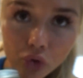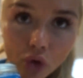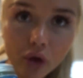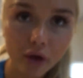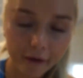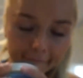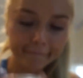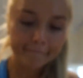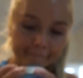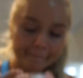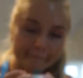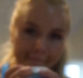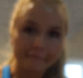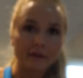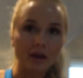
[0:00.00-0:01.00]

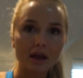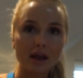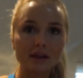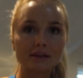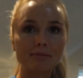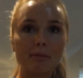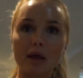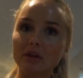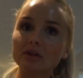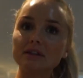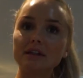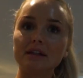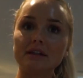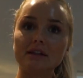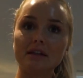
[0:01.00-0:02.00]
has
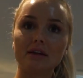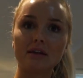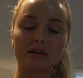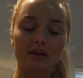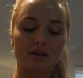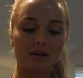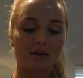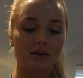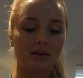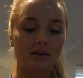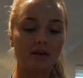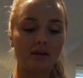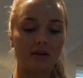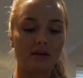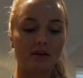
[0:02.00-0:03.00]
melted.
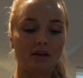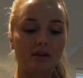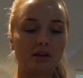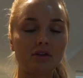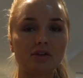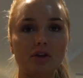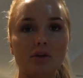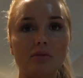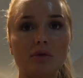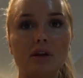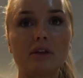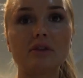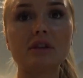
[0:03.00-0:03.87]
So I'm gonna